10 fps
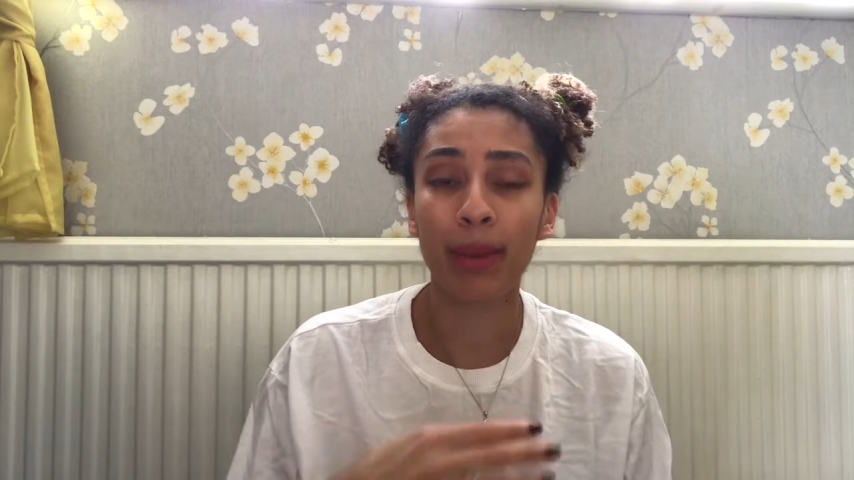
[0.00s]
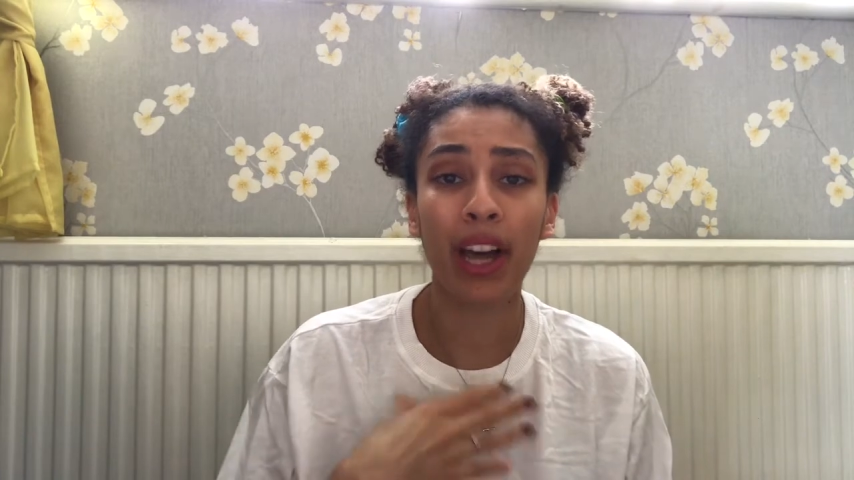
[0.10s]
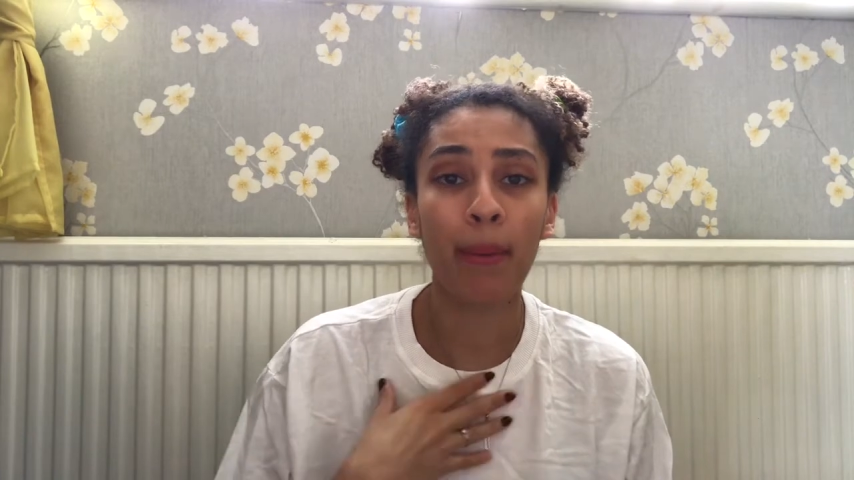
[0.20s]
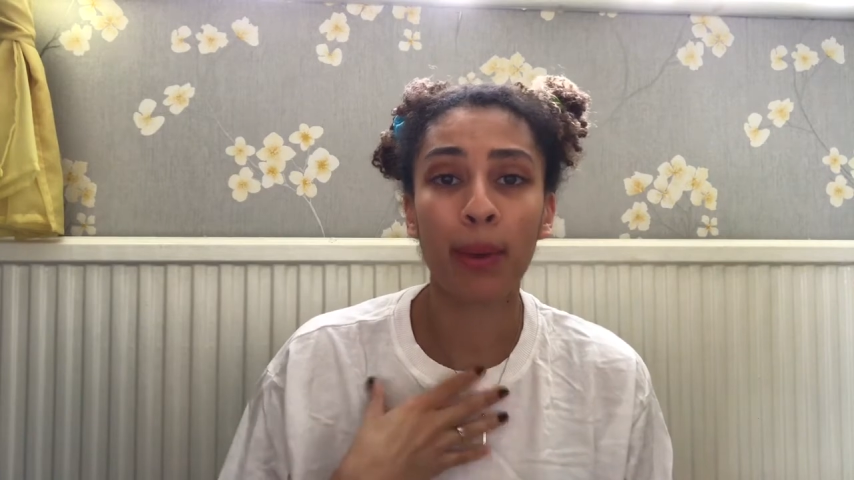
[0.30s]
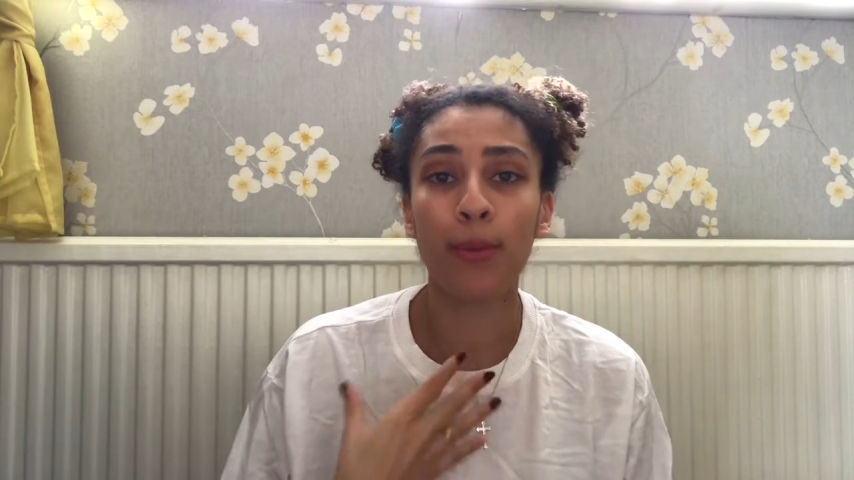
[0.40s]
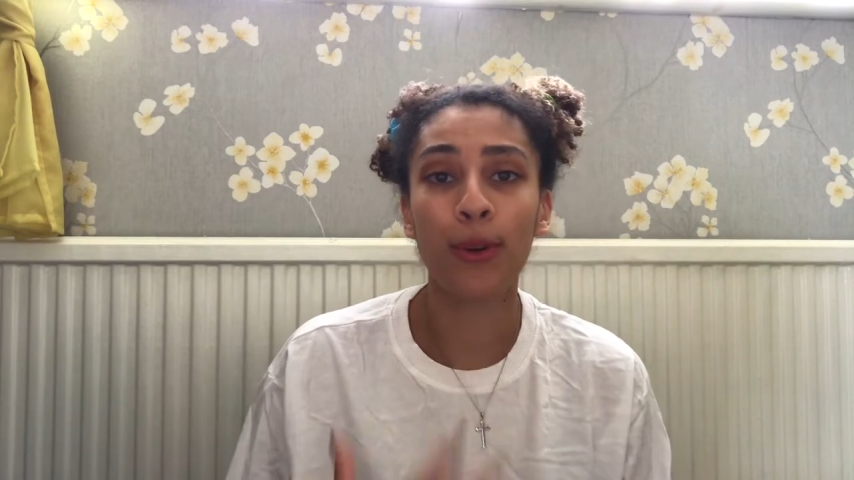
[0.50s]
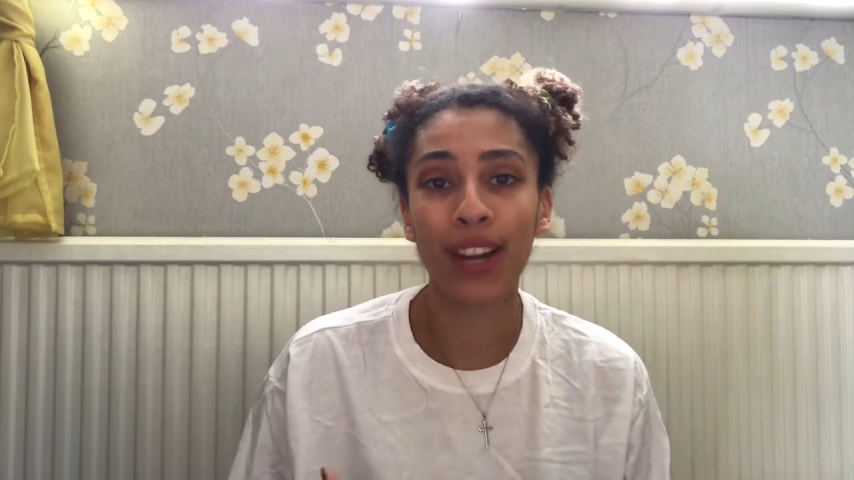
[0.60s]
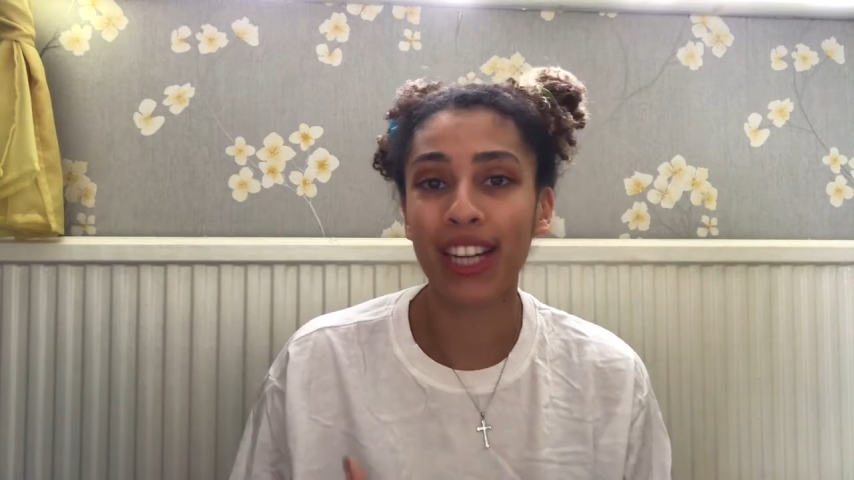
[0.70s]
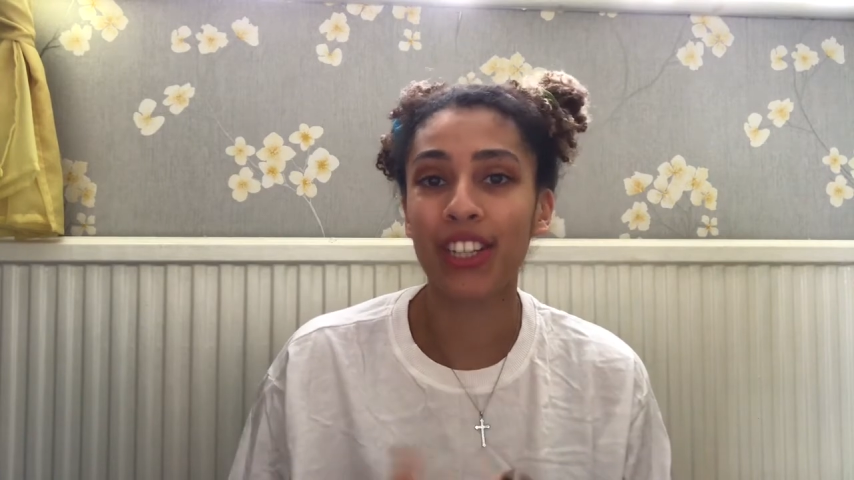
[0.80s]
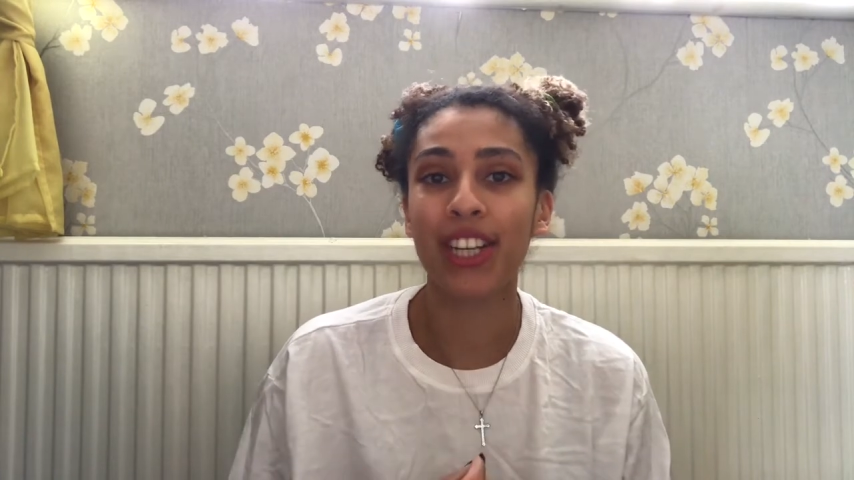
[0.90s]
becoming more
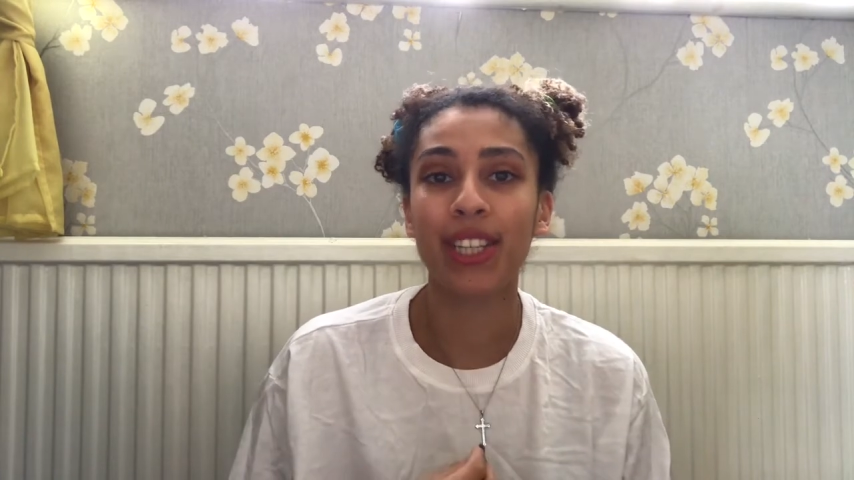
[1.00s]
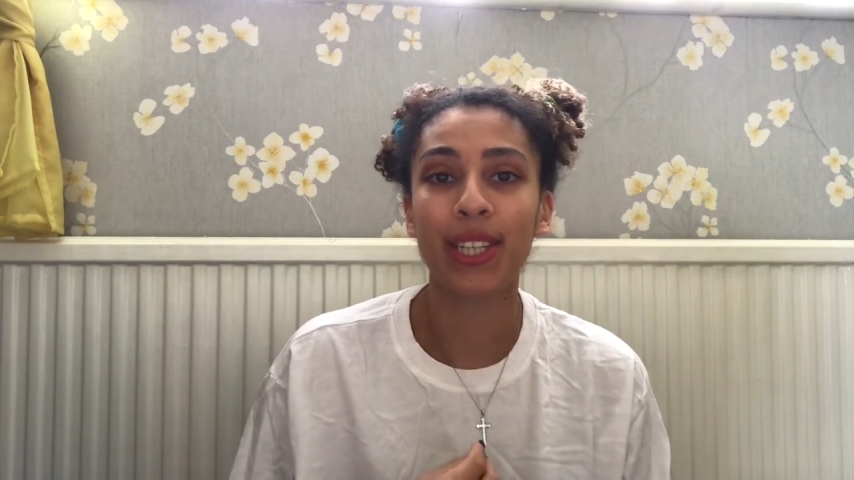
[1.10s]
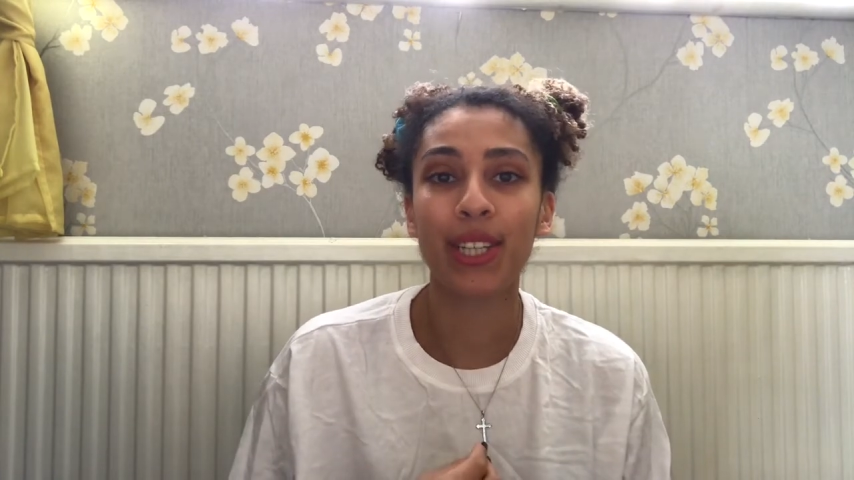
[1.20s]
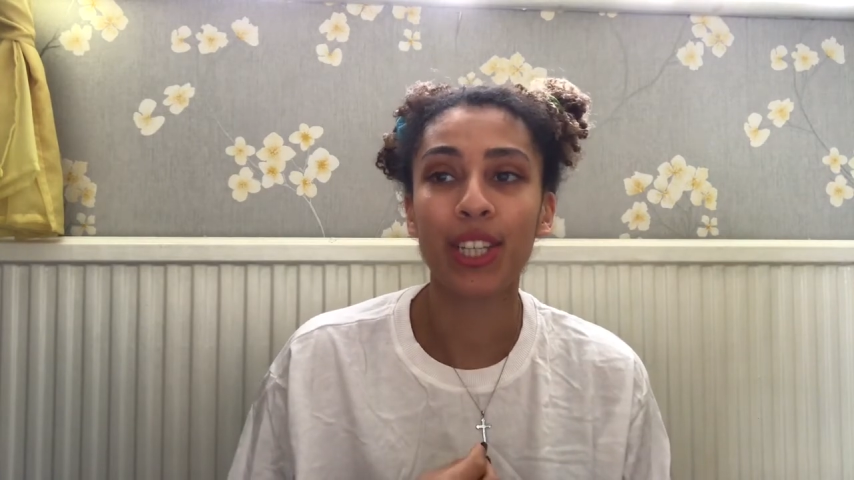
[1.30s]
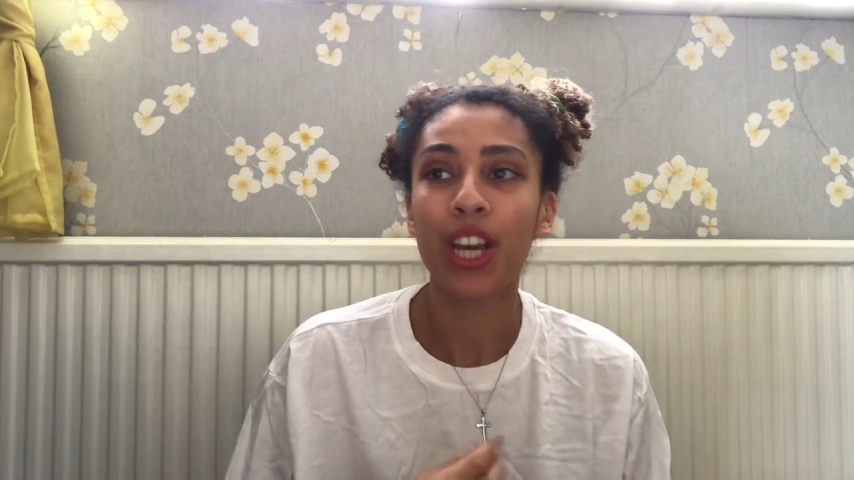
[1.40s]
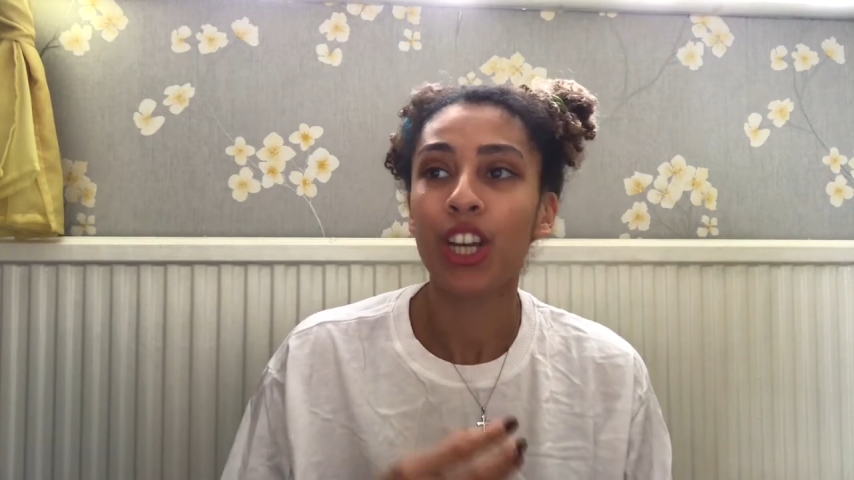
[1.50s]
like Jesus,